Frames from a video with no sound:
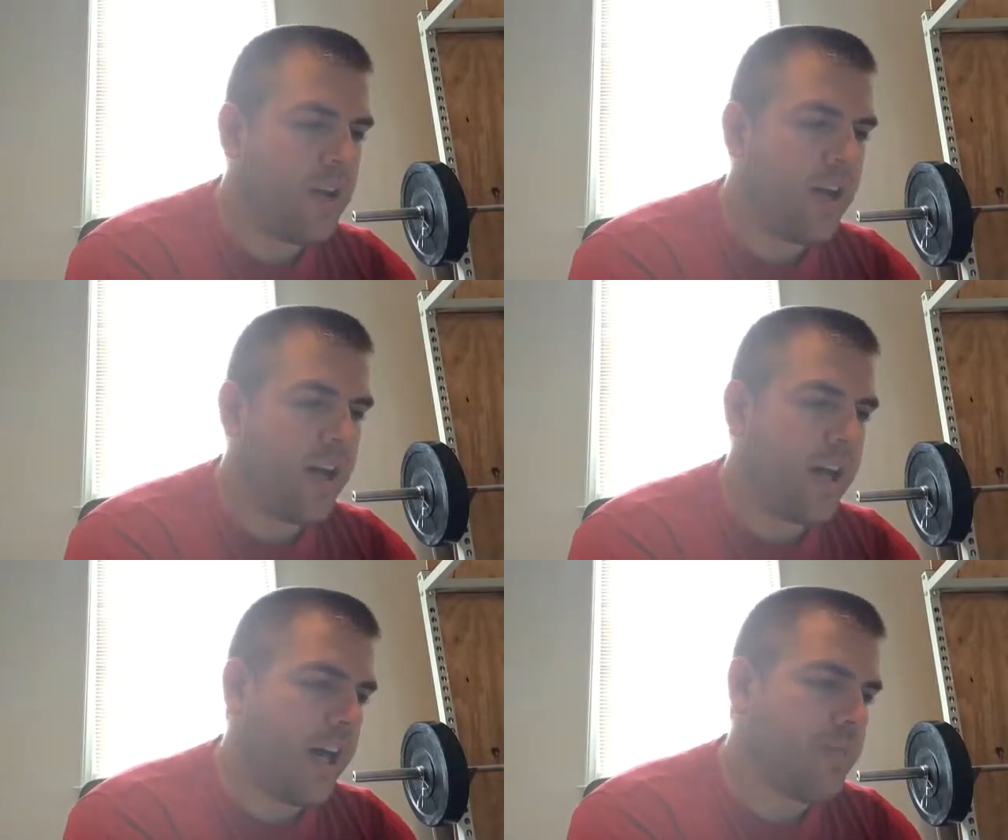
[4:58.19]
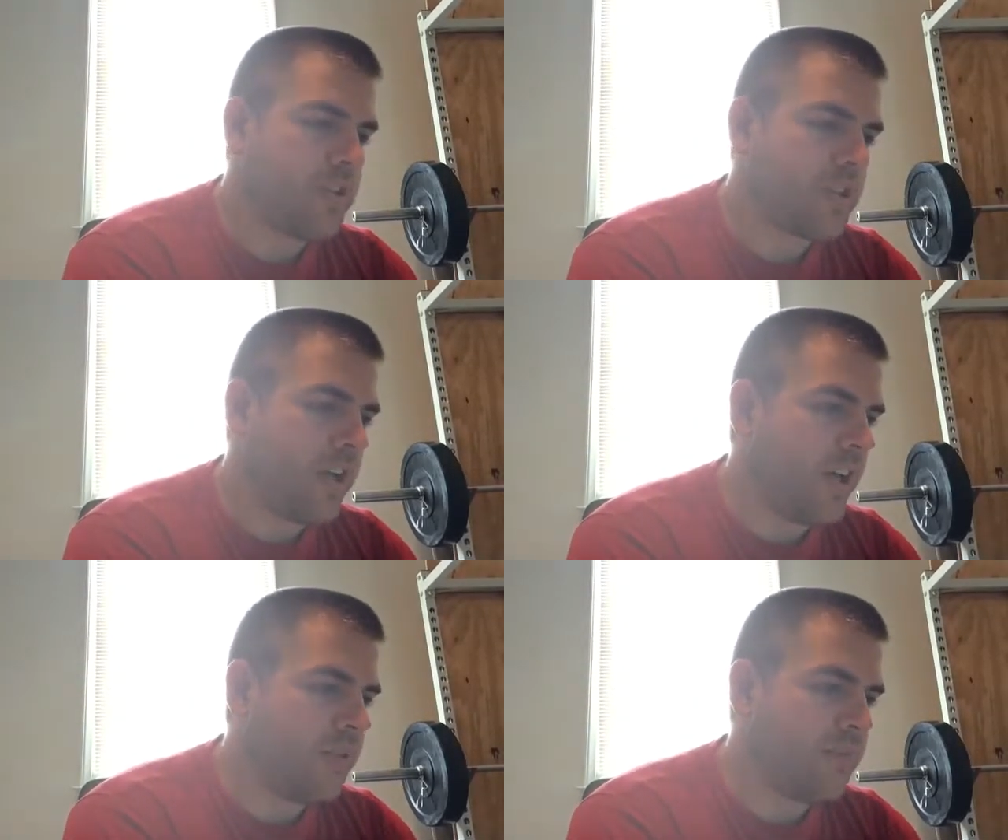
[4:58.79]
I'm just going
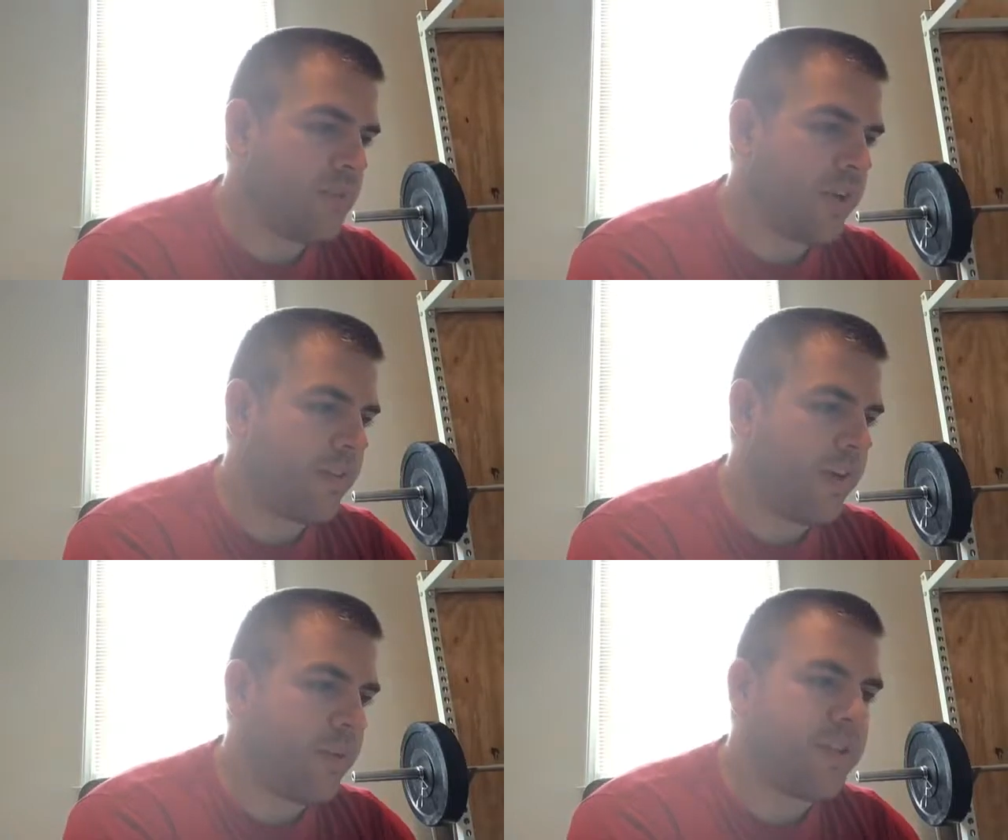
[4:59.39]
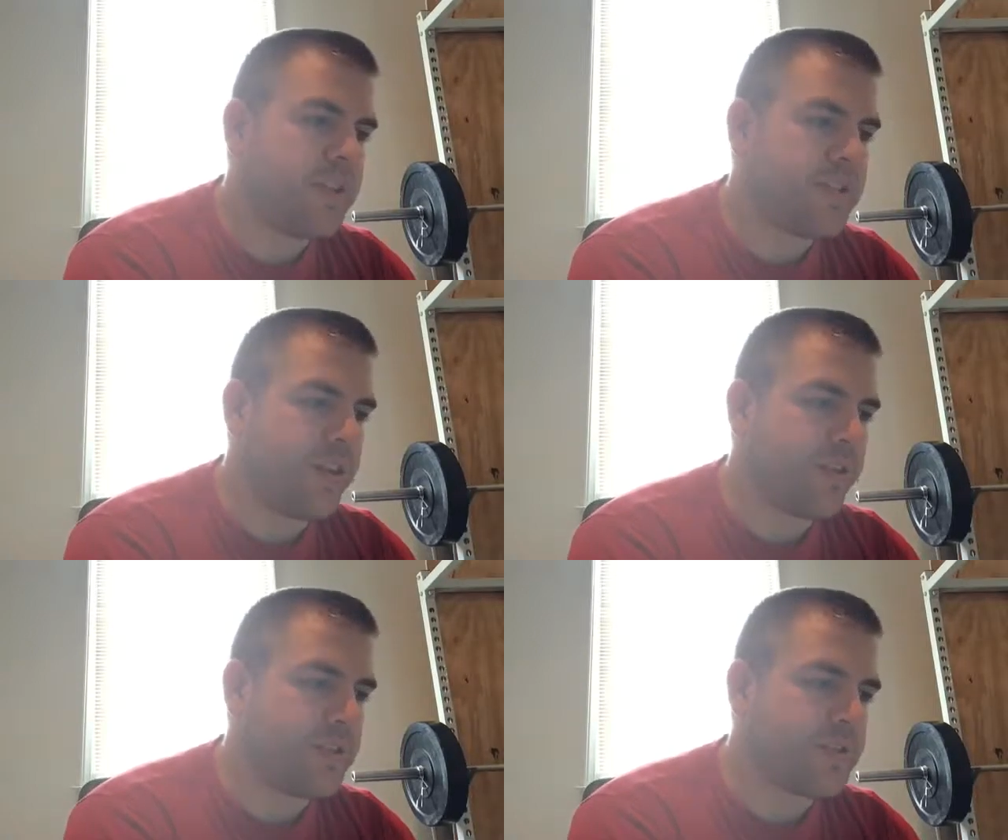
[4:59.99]
to play around with these
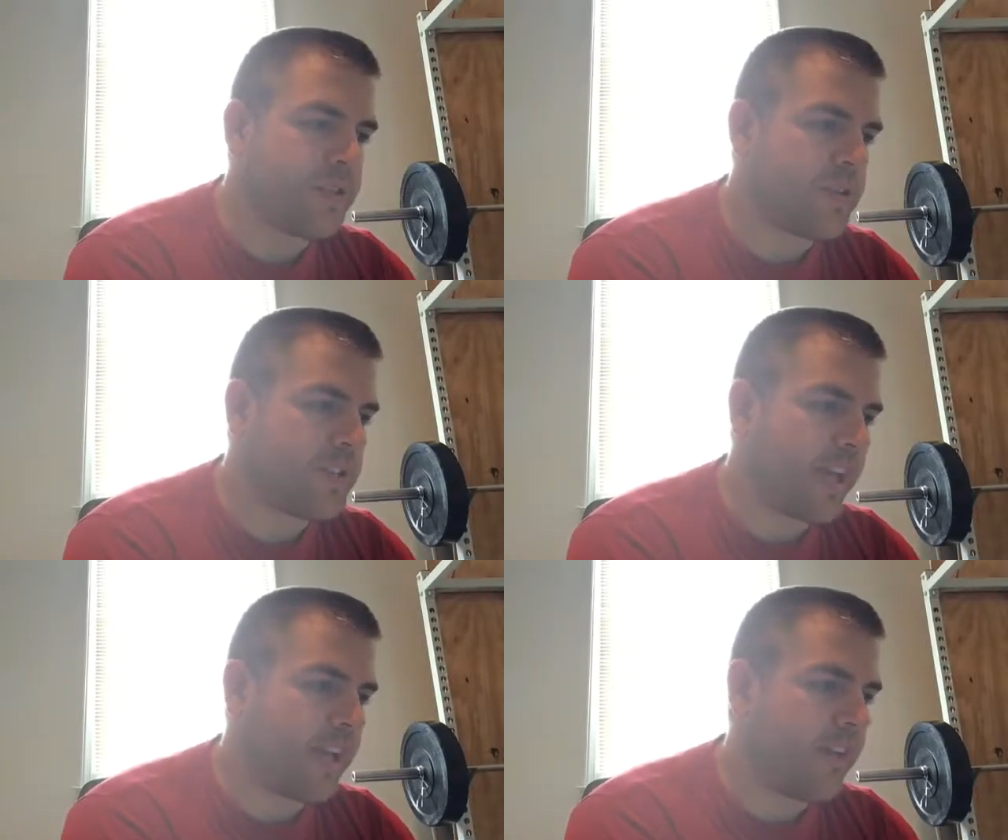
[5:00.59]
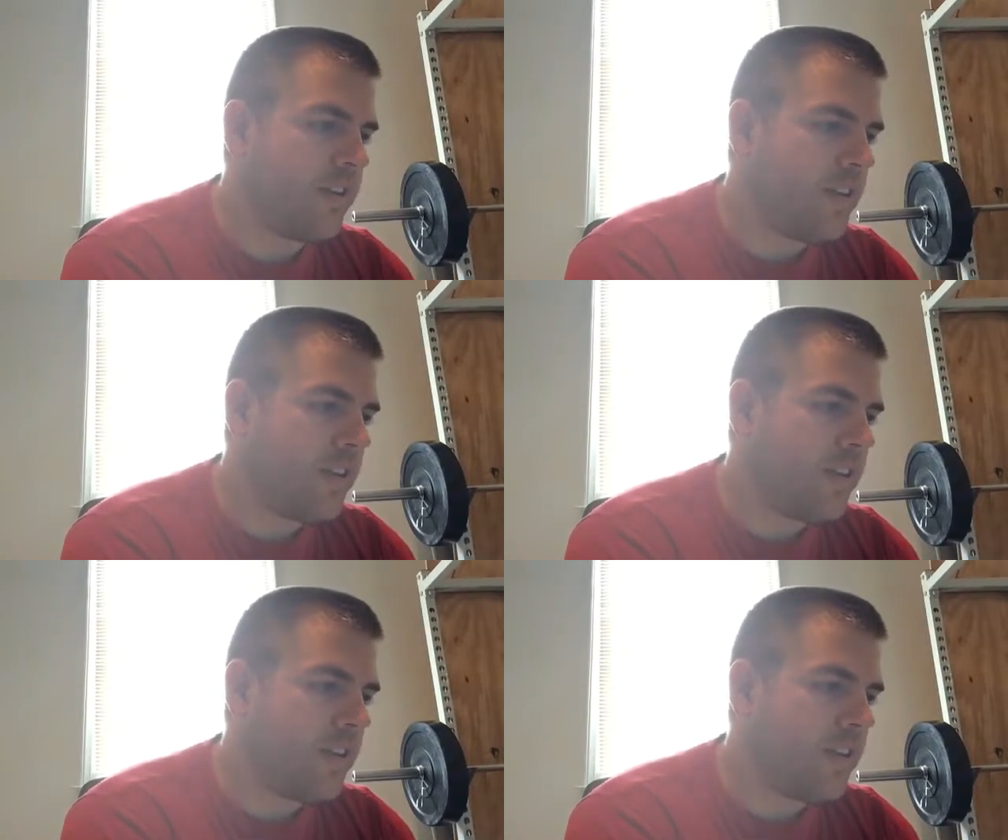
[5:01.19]
numbers for a second.